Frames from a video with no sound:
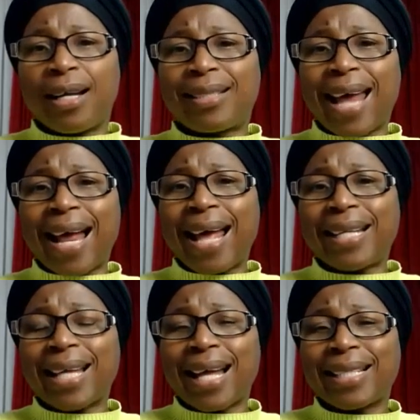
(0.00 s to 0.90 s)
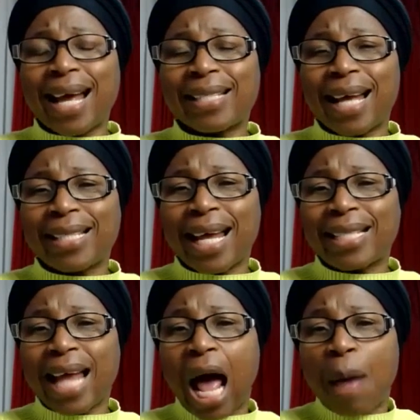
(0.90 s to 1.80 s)
the and the, the the,
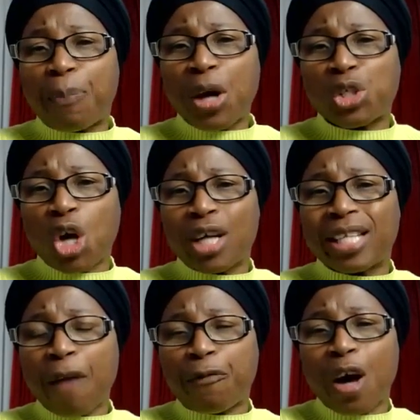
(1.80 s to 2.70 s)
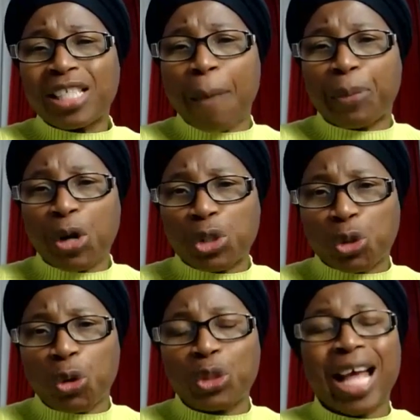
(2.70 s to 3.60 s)
the, apostle the first
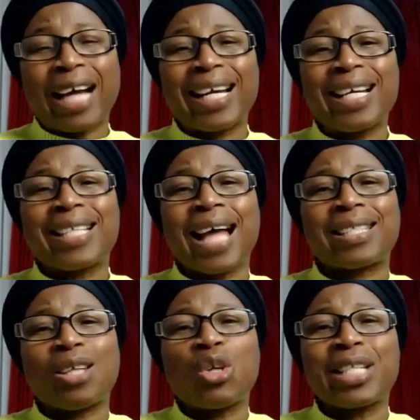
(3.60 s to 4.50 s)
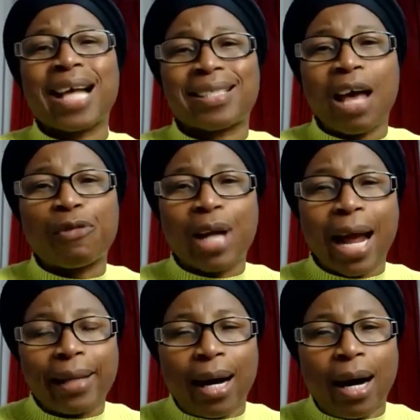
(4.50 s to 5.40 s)
apostle that cre- that turned themselves
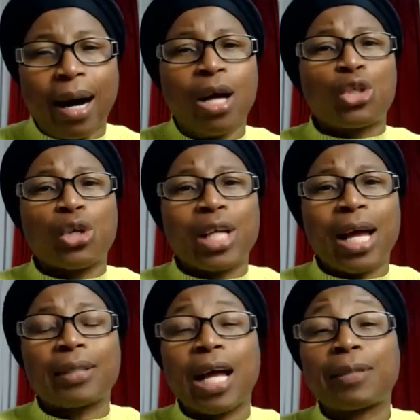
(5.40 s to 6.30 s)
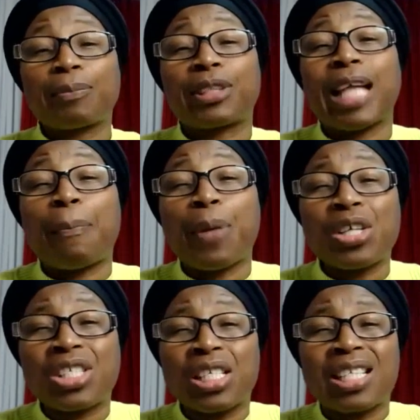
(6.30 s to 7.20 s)
right now to the in the the
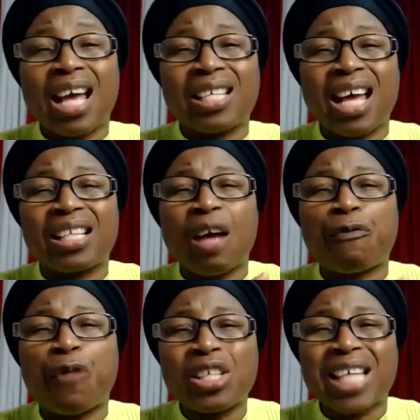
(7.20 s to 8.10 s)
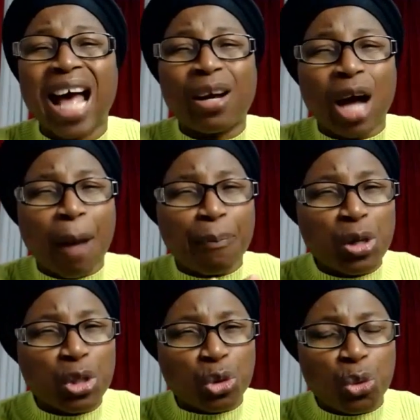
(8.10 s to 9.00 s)
post in the, the the first
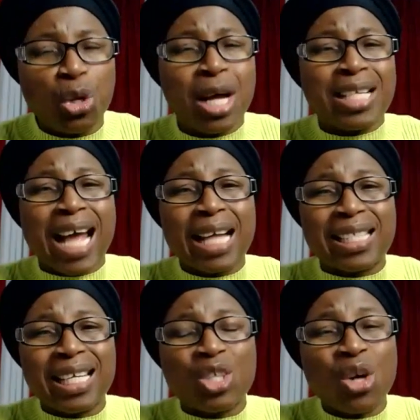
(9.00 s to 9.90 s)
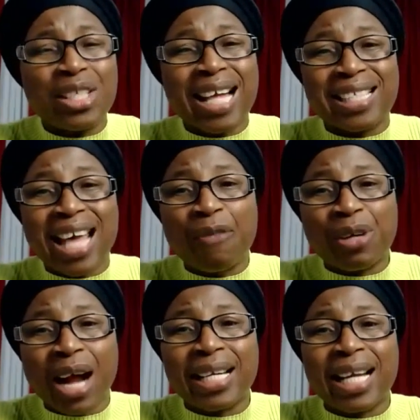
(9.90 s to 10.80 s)
apostle that turned themselves
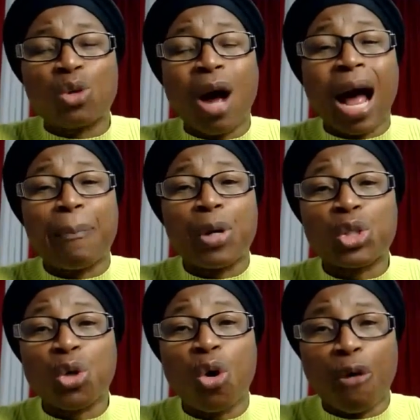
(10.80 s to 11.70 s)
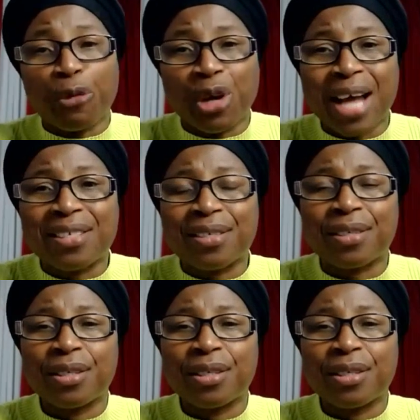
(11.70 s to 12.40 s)
right now to apostle of Christ